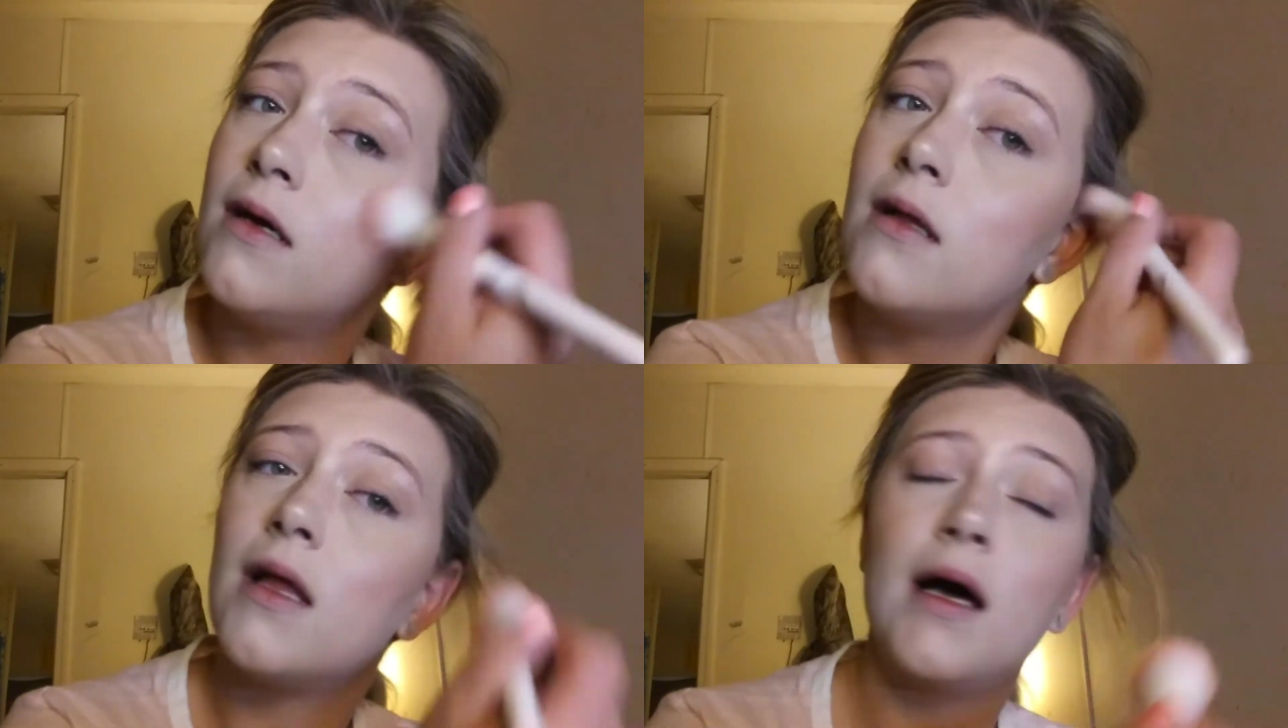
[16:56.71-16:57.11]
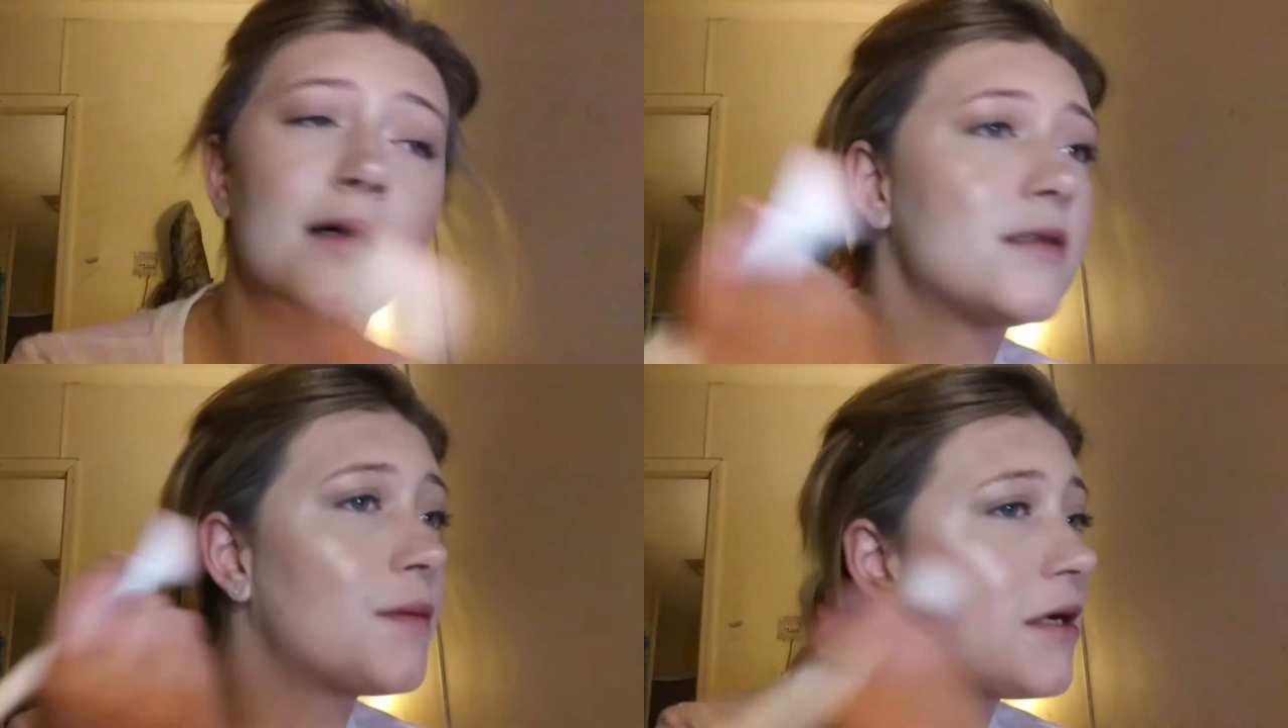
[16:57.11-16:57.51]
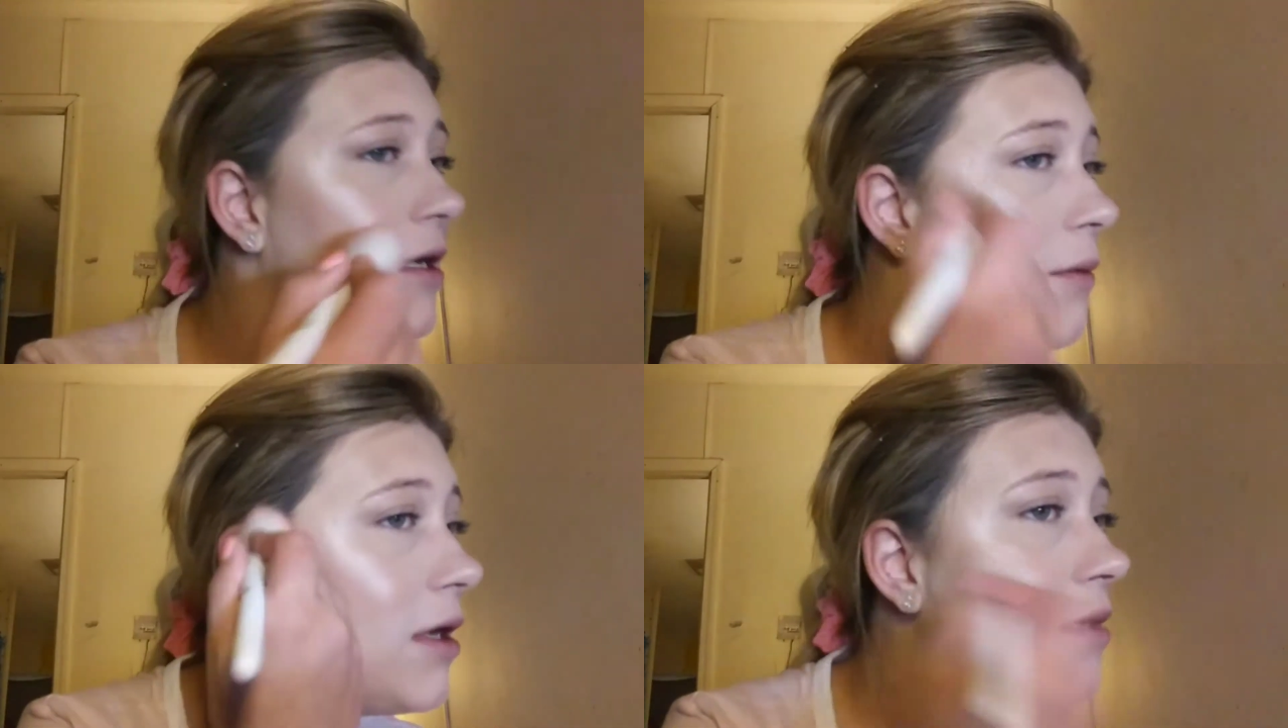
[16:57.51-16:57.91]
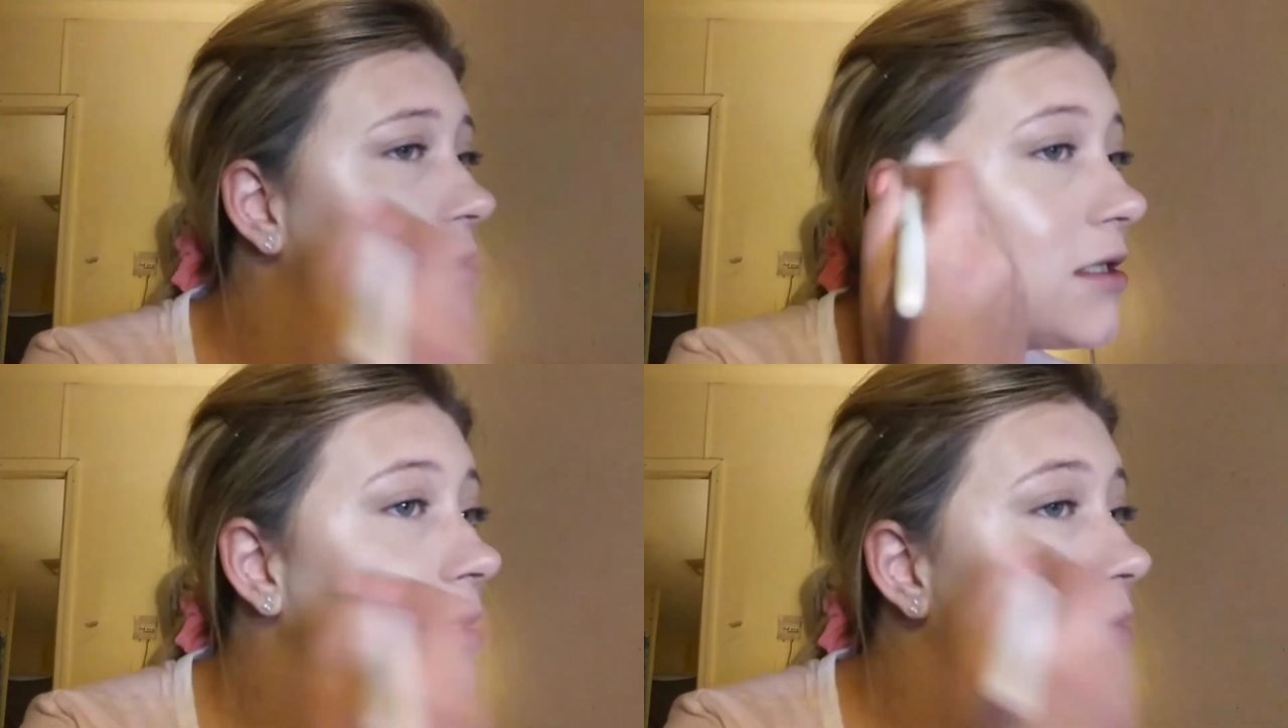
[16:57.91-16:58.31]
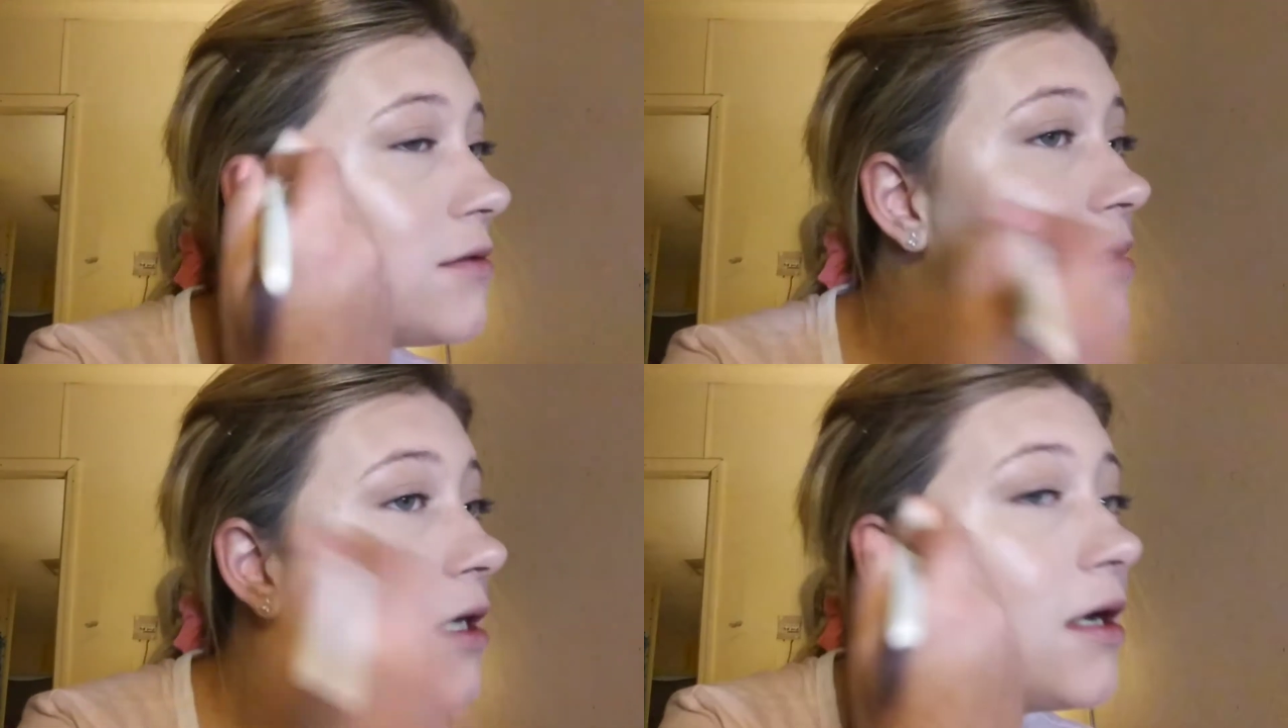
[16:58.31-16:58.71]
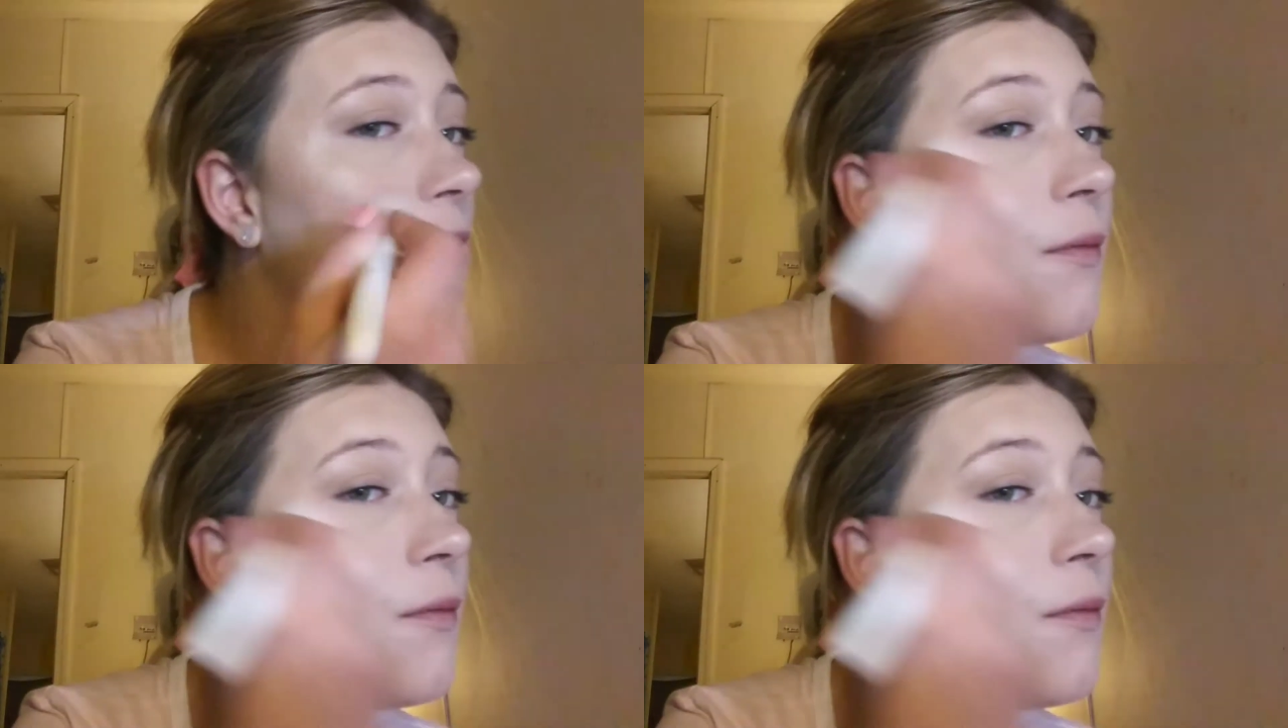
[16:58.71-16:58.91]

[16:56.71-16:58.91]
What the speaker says: It lasts pretty well, too, so.